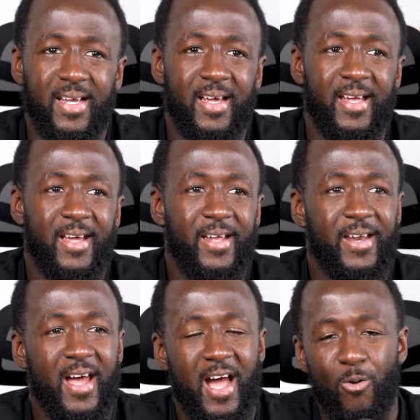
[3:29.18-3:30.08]

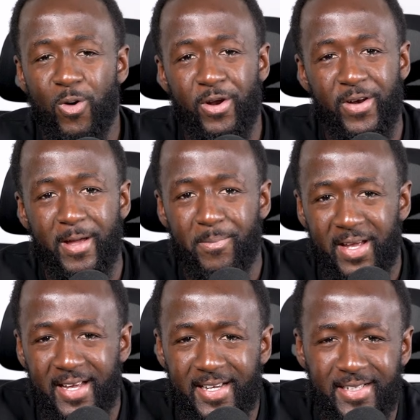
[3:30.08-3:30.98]
And I went on their
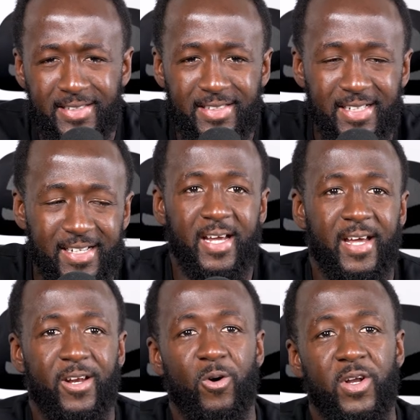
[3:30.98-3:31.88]
page
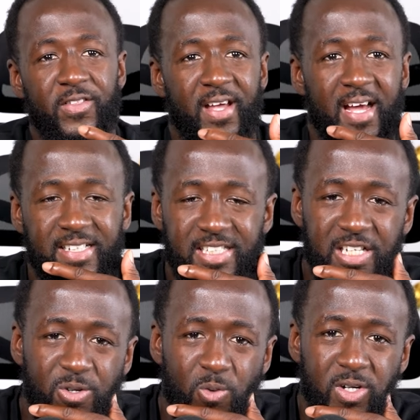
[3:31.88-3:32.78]
and only thing I
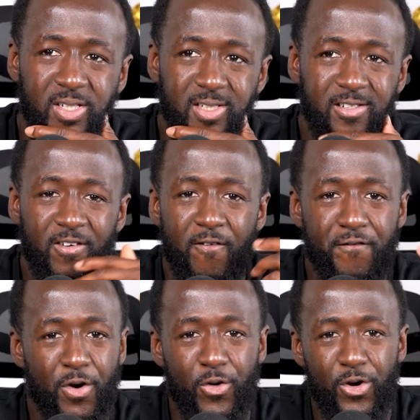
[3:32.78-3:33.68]
see was
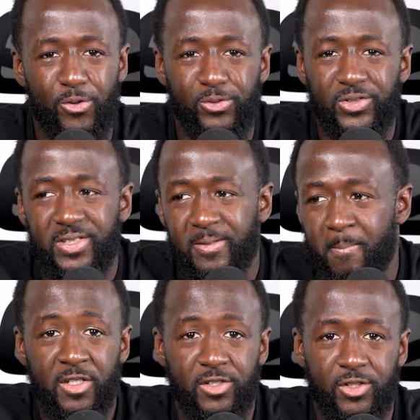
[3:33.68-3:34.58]
photos.
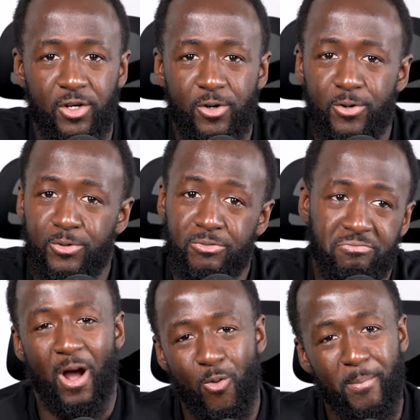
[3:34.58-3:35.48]
So
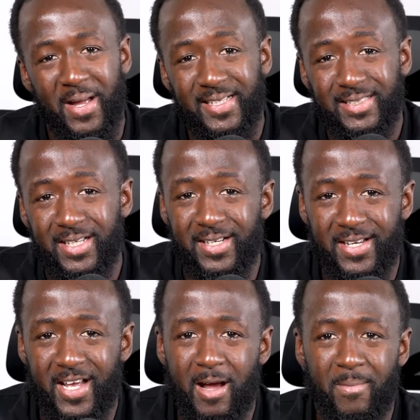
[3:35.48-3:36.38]
I went back into the
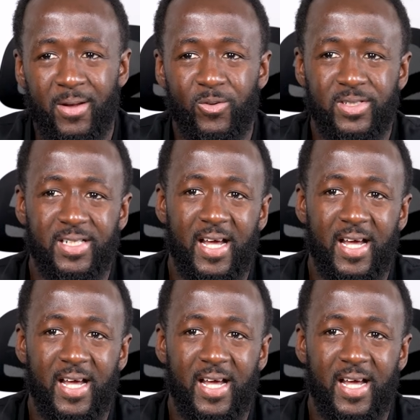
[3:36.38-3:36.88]
DM and was